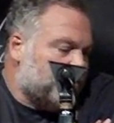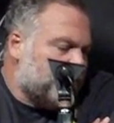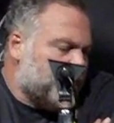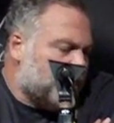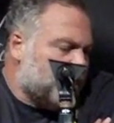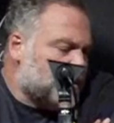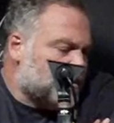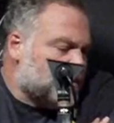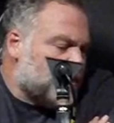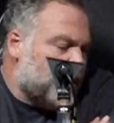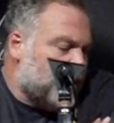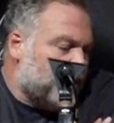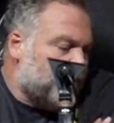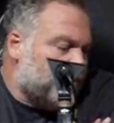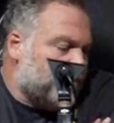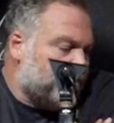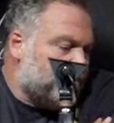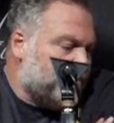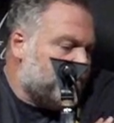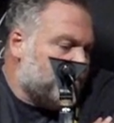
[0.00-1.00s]
because
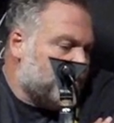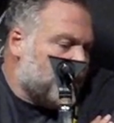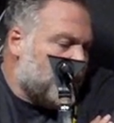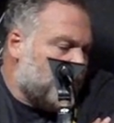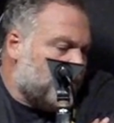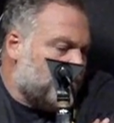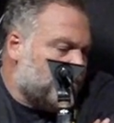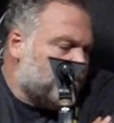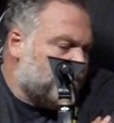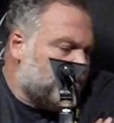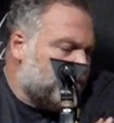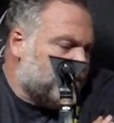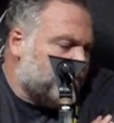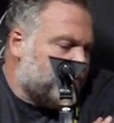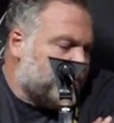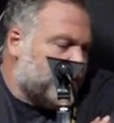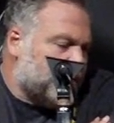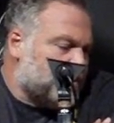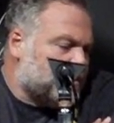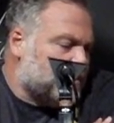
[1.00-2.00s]
I'm the
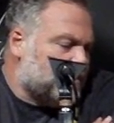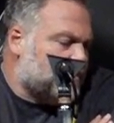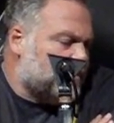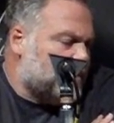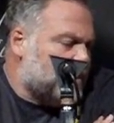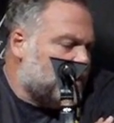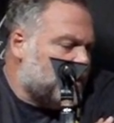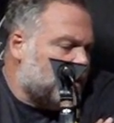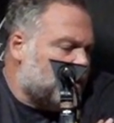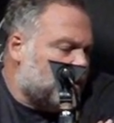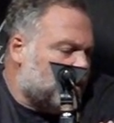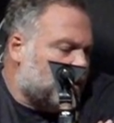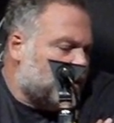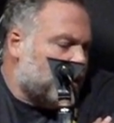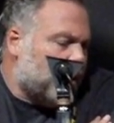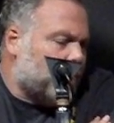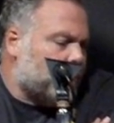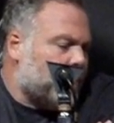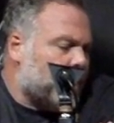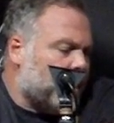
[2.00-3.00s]
face of the
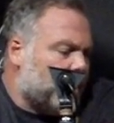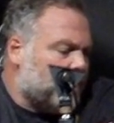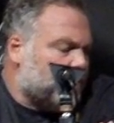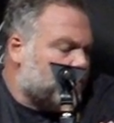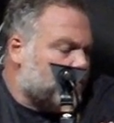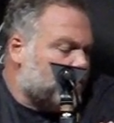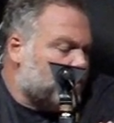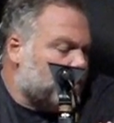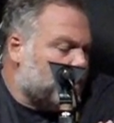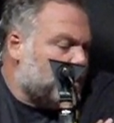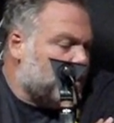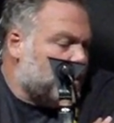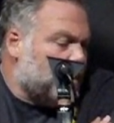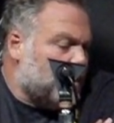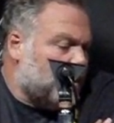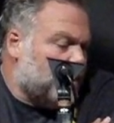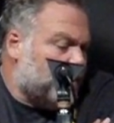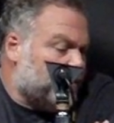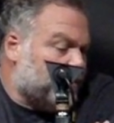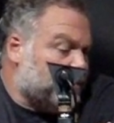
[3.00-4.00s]
campaign for the
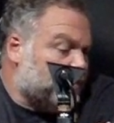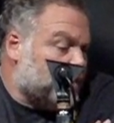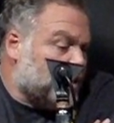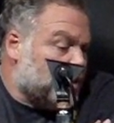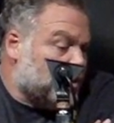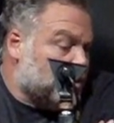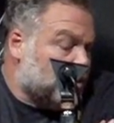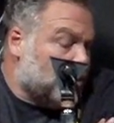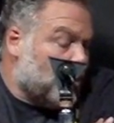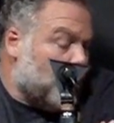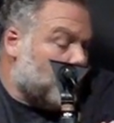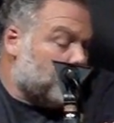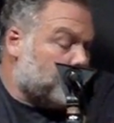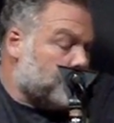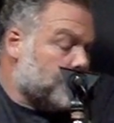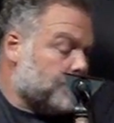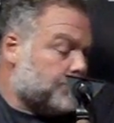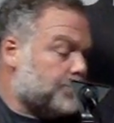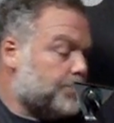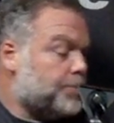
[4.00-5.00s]
new Law
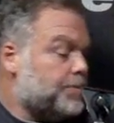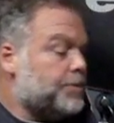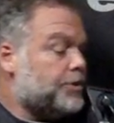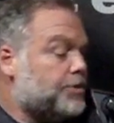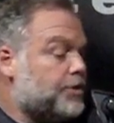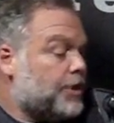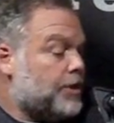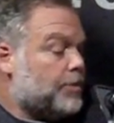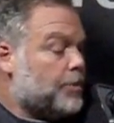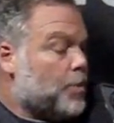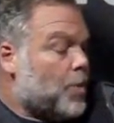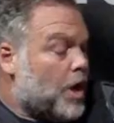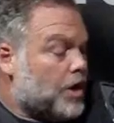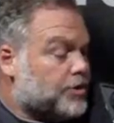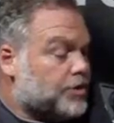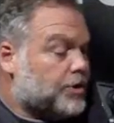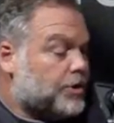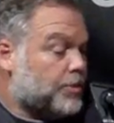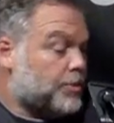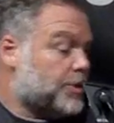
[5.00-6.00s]
Enforcement Museum in
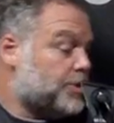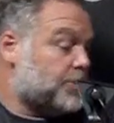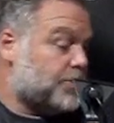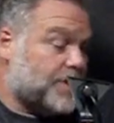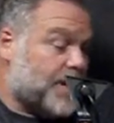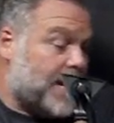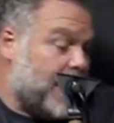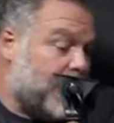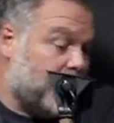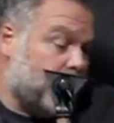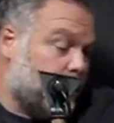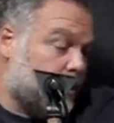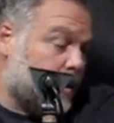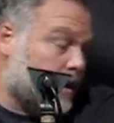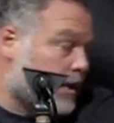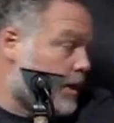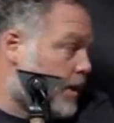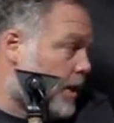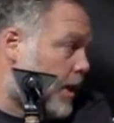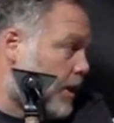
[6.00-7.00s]
Washington, which is an $80
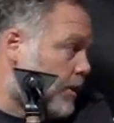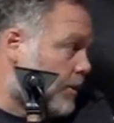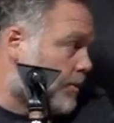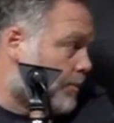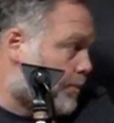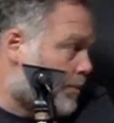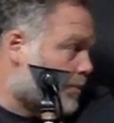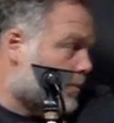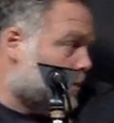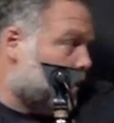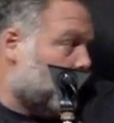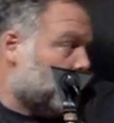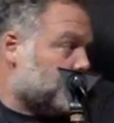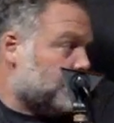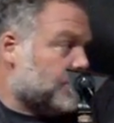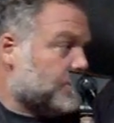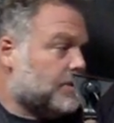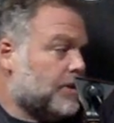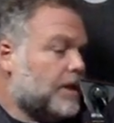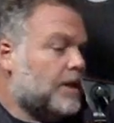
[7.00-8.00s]
million
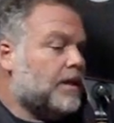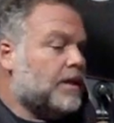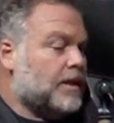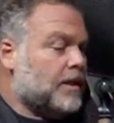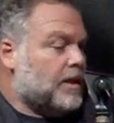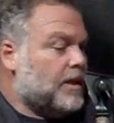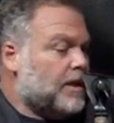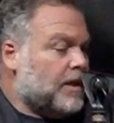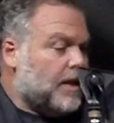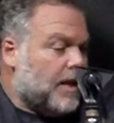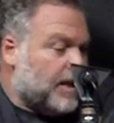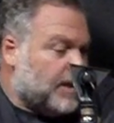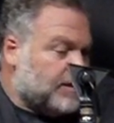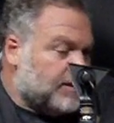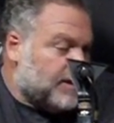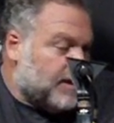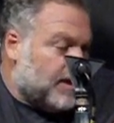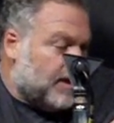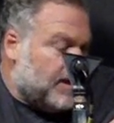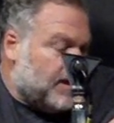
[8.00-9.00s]
project. And